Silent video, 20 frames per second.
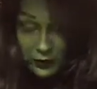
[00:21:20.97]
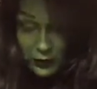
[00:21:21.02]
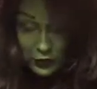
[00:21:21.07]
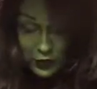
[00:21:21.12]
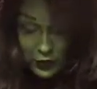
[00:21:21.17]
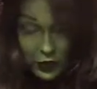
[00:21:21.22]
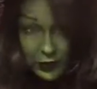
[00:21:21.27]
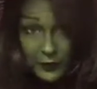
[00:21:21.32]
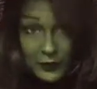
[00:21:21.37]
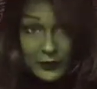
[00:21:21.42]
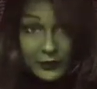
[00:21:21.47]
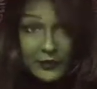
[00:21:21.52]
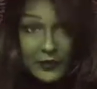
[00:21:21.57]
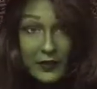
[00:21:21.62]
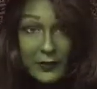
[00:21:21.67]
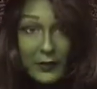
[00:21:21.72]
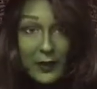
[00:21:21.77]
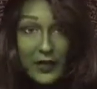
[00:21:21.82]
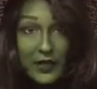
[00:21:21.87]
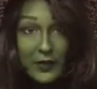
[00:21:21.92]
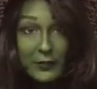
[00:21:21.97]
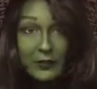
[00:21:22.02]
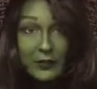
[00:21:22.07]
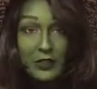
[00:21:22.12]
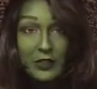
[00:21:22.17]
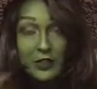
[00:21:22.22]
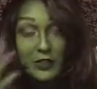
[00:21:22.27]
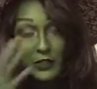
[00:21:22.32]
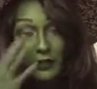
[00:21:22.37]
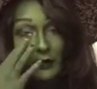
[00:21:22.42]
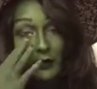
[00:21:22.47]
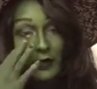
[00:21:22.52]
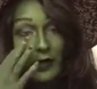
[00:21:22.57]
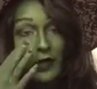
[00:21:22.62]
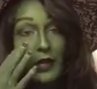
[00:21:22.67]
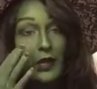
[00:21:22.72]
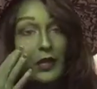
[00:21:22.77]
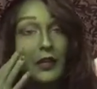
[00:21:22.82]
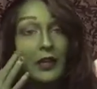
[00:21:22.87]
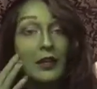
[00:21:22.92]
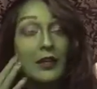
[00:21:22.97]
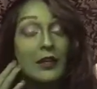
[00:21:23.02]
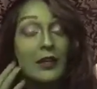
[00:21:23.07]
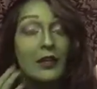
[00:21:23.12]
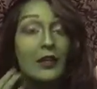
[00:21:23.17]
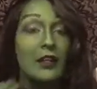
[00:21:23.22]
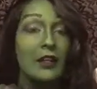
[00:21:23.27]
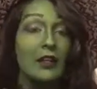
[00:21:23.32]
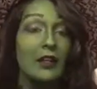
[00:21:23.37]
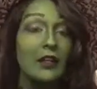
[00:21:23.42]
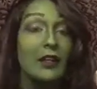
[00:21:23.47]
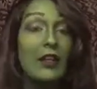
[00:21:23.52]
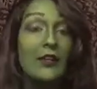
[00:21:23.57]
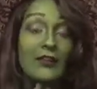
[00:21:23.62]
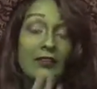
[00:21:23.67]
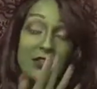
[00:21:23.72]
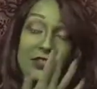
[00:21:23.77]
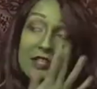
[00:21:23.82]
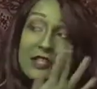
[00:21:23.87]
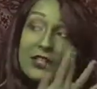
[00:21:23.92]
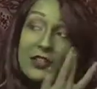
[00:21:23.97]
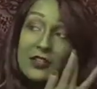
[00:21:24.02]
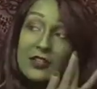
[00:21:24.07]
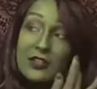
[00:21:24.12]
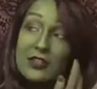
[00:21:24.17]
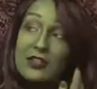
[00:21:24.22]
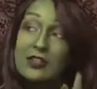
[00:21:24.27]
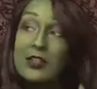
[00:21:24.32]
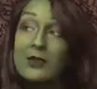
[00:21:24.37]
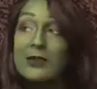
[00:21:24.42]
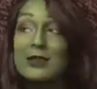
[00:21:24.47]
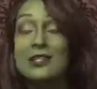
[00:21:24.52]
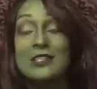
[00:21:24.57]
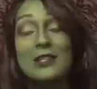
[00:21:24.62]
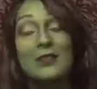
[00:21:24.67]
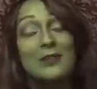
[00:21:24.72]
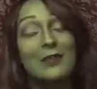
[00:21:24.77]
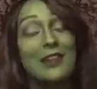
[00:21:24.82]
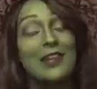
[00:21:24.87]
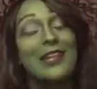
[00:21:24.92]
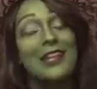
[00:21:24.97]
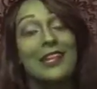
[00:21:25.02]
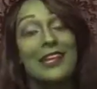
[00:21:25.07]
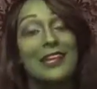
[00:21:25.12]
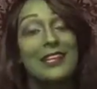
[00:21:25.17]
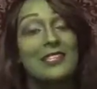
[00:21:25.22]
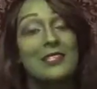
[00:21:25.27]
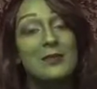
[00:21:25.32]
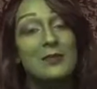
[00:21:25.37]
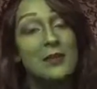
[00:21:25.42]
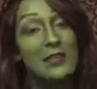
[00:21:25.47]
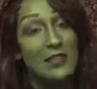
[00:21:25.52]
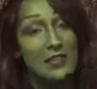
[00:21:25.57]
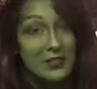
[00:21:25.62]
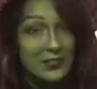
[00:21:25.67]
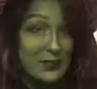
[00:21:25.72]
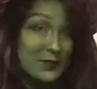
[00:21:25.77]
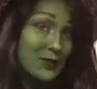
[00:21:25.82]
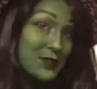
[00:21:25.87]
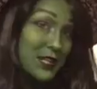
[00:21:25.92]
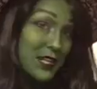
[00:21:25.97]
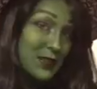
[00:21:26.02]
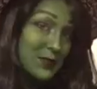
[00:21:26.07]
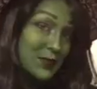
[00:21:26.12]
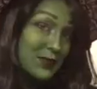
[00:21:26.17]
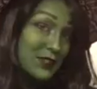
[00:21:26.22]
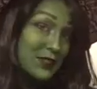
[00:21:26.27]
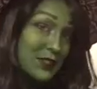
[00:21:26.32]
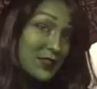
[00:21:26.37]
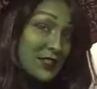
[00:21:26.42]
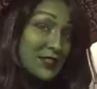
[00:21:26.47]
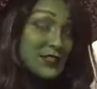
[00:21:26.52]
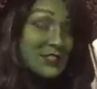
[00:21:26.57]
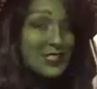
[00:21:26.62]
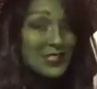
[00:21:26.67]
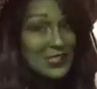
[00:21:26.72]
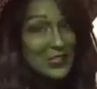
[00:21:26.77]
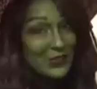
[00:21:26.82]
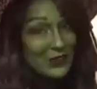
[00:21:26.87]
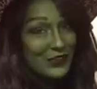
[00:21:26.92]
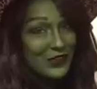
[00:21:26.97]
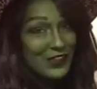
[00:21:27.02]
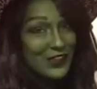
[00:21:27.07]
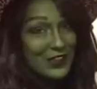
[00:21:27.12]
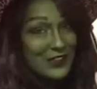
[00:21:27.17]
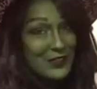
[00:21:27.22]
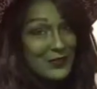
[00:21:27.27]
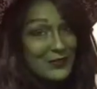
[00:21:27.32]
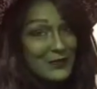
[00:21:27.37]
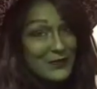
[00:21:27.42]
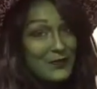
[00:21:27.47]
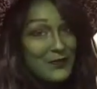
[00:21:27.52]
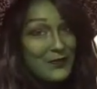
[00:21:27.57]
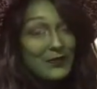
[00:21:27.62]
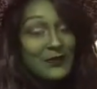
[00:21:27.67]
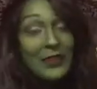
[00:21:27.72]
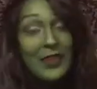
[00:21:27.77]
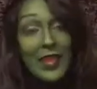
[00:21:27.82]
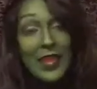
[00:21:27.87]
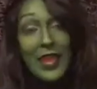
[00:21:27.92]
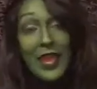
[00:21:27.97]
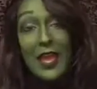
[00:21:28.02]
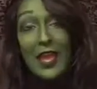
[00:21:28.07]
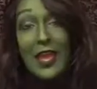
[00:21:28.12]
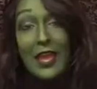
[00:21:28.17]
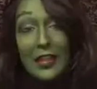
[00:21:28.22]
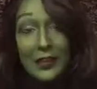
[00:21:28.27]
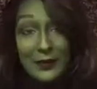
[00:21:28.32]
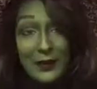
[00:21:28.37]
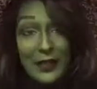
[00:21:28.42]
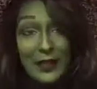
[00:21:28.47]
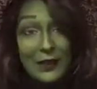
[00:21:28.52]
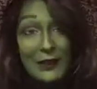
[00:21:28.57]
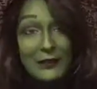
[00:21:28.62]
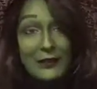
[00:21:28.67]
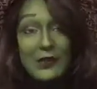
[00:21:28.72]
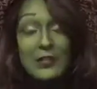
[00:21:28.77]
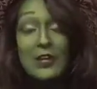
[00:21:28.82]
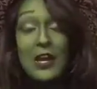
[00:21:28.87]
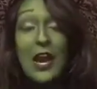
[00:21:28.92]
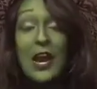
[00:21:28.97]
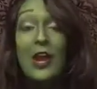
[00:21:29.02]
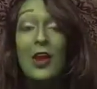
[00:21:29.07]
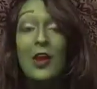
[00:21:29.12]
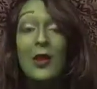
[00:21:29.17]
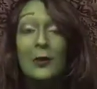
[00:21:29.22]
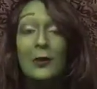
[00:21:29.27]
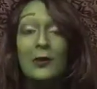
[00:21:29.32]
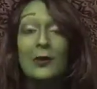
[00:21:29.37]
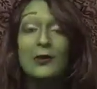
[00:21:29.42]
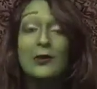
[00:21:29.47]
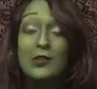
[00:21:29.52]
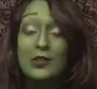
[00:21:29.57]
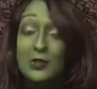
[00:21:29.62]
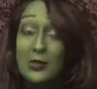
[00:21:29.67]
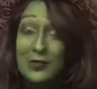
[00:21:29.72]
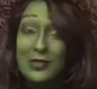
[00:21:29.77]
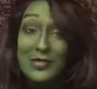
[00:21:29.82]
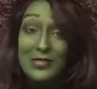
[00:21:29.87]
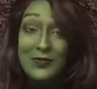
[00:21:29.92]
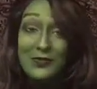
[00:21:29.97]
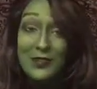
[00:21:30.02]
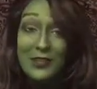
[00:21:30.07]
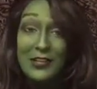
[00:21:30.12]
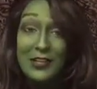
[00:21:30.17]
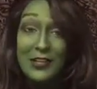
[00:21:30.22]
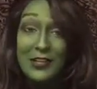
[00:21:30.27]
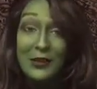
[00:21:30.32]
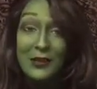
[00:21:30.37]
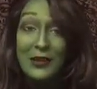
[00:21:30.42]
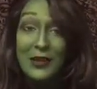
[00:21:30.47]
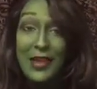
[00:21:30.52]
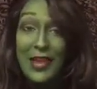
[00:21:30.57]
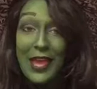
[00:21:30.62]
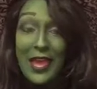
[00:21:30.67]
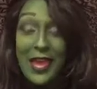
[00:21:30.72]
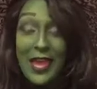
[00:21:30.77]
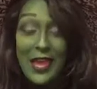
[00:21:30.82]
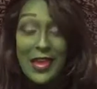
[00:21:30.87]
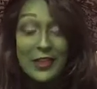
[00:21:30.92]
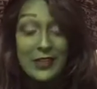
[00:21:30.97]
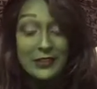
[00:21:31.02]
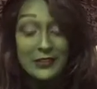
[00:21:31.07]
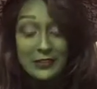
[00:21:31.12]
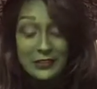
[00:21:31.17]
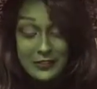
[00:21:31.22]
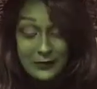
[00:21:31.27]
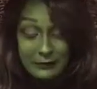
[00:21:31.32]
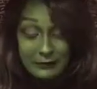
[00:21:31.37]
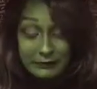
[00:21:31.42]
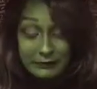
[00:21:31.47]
Super fun makeup to do. I love this character so much, and I'm glad I get to be her sometimes because that's fun. Anyway, I hope you enjoyed this video and